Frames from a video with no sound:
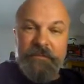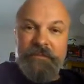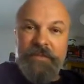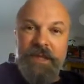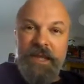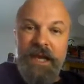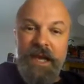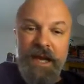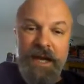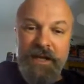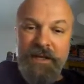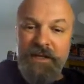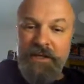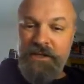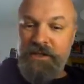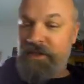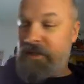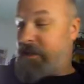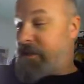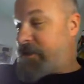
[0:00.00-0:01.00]

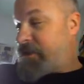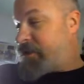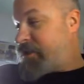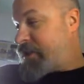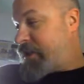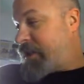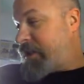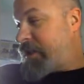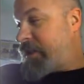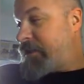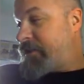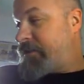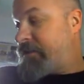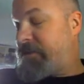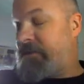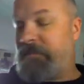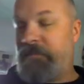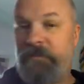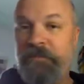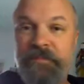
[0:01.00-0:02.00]
and she's
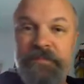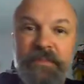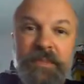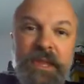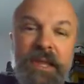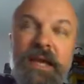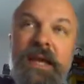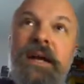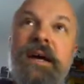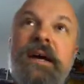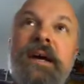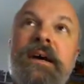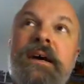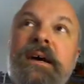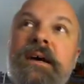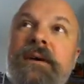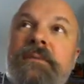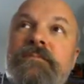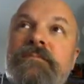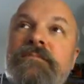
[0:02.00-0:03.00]

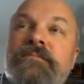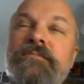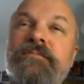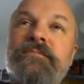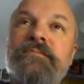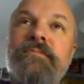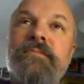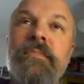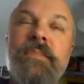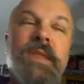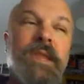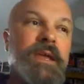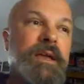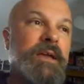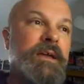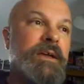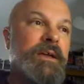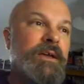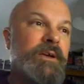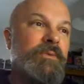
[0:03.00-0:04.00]
um,
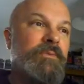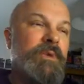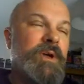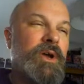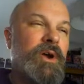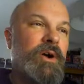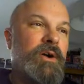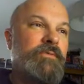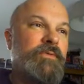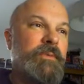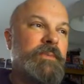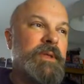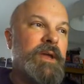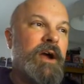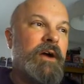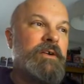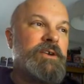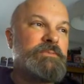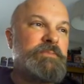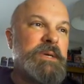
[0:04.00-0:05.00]
got her from the
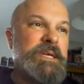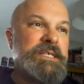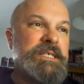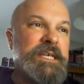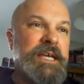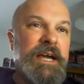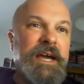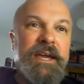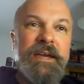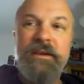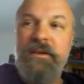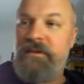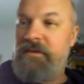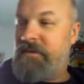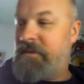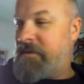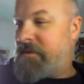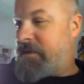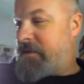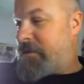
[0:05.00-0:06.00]
RSPCA,
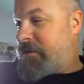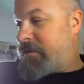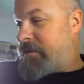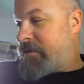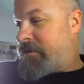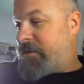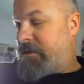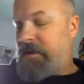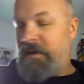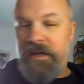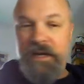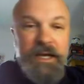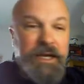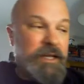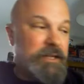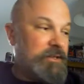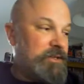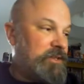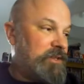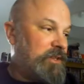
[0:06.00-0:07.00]

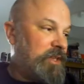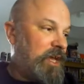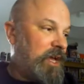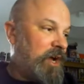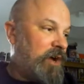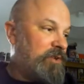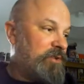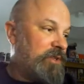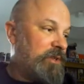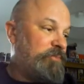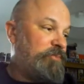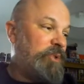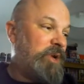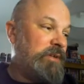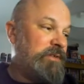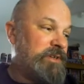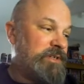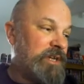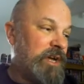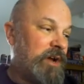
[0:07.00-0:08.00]
and the the
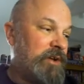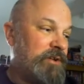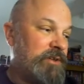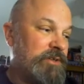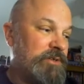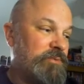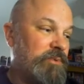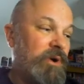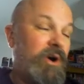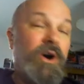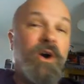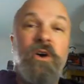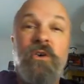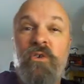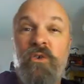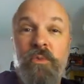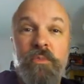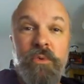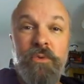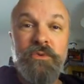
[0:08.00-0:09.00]
previous owners were
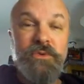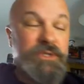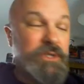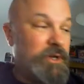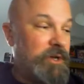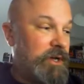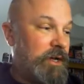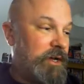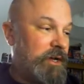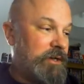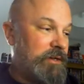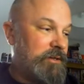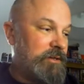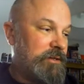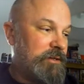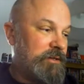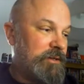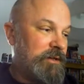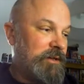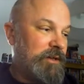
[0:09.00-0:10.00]
horrible to her.
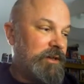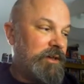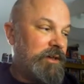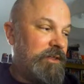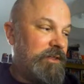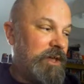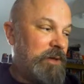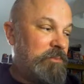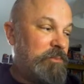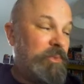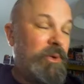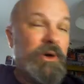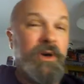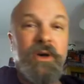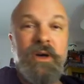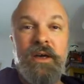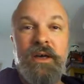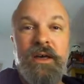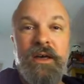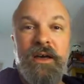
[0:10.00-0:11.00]
They put
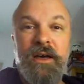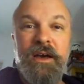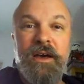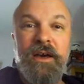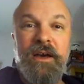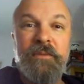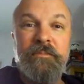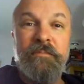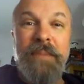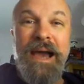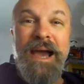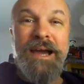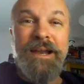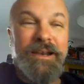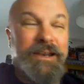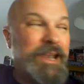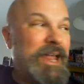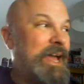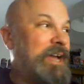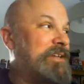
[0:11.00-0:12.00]
her back
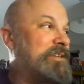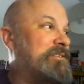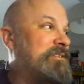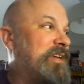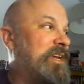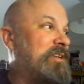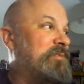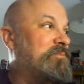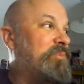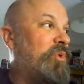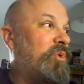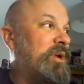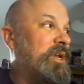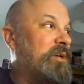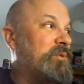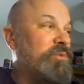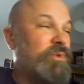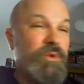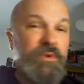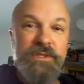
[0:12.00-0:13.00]
legs in boiling
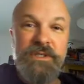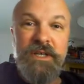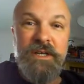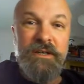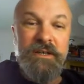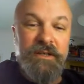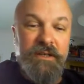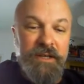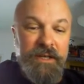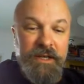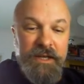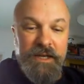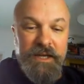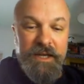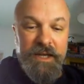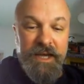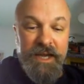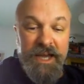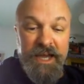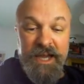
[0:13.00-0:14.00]
water,
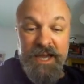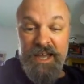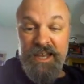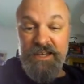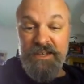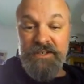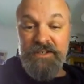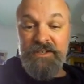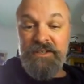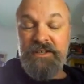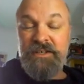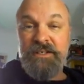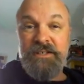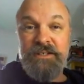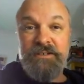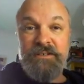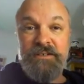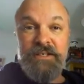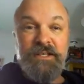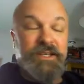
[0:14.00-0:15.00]
and
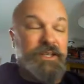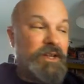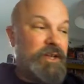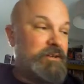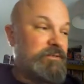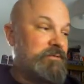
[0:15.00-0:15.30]
you know,